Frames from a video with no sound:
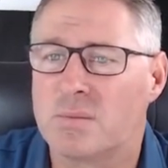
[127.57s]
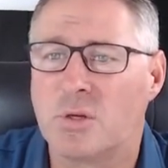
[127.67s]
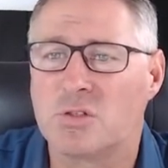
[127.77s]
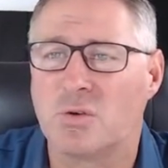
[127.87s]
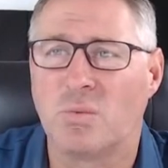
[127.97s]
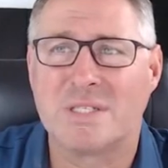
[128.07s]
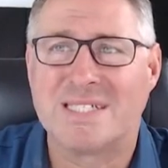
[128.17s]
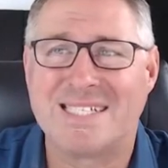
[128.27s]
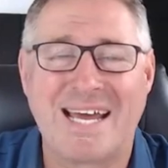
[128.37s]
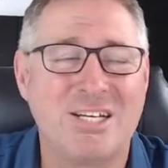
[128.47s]
not sure what
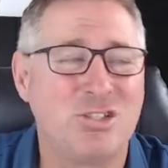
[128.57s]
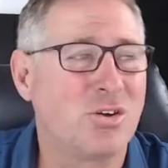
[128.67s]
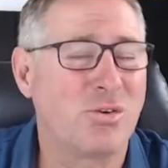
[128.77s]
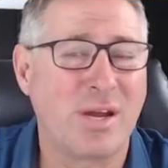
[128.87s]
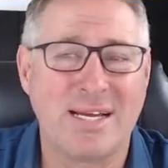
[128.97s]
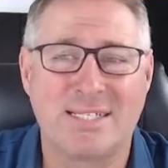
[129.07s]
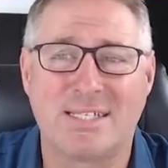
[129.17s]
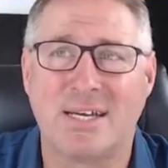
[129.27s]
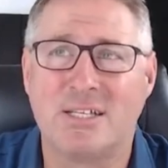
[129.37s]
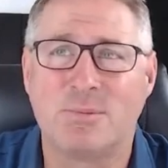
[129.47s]
stage you create
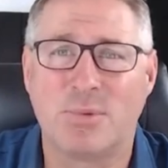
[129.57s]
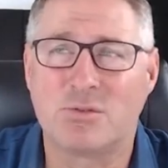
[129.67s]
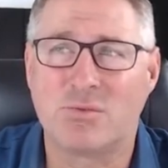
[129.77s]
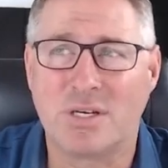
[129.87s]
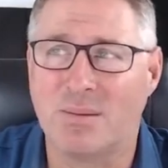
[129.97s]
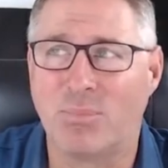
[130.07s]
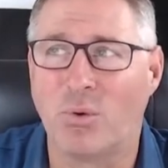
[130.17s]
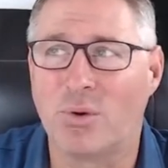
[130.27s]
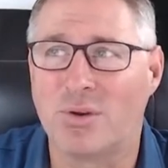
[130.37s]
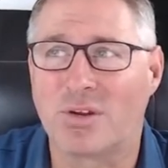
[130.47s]
scenes, but it's really
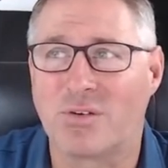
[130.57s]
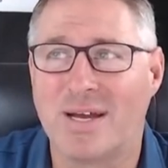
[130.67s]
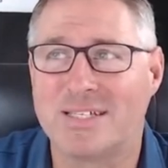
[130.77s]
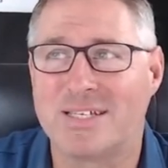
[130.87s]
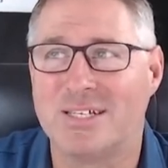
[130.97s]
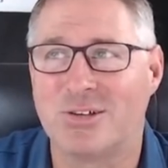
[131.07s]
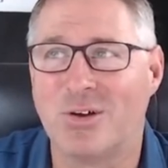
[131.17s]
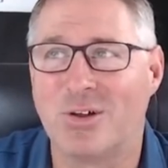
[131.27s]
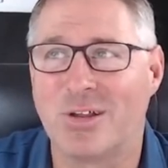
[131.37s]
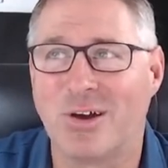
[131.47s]
important to create scenes
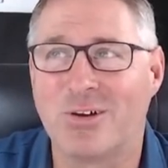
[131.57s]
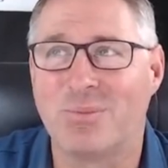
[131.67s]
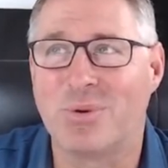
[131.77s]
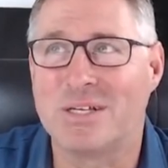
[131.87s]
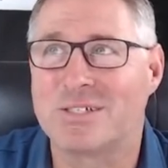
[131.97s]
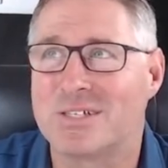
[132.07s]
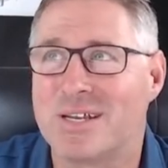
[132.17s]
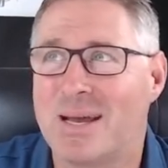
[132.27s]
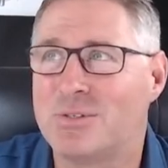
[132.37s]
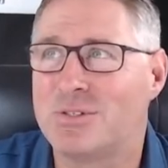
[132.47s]
early on in the piece because it
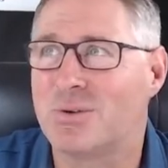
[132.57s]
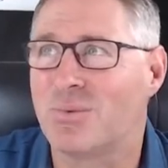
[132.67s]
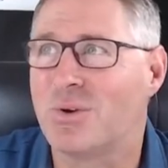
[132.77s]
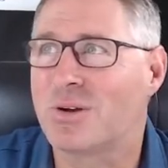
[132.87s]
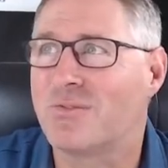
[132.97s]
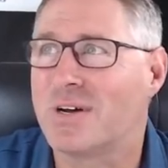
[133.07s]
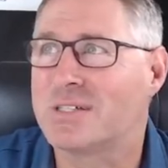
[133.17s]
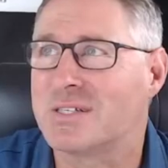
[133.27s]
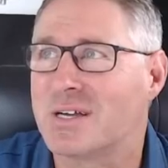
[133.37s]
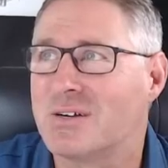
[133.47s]
enables you to work
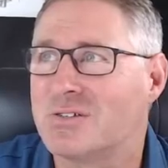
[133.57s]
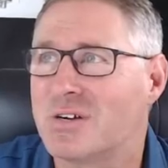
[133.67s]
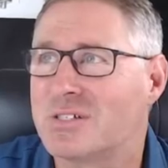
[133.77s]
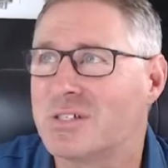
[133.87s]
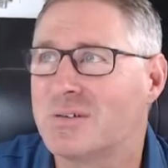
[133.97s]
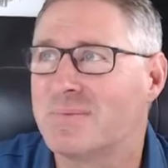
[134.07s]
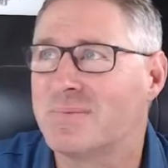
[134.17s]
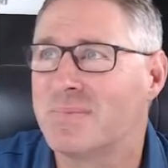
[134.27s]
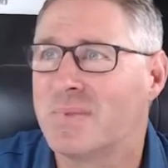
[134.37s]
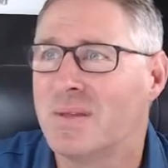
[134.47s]
faster. Go to structure.
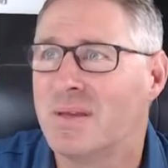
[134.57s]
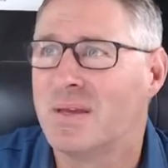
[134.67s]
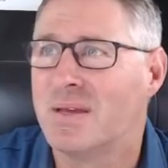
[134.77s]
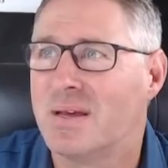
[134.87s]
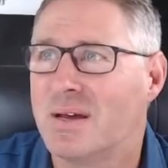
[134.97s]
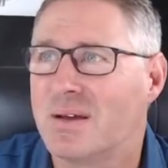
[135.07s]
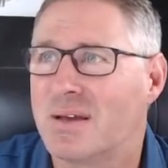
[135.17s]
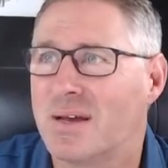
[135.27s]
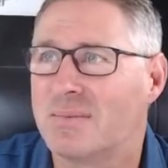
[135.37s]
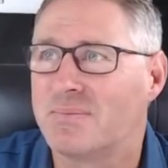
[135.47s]
Okay.